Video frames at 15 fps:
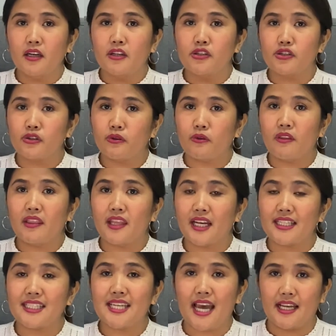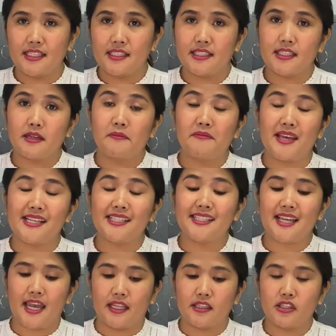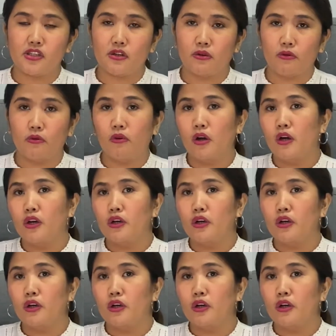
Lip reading: should the test be sent. So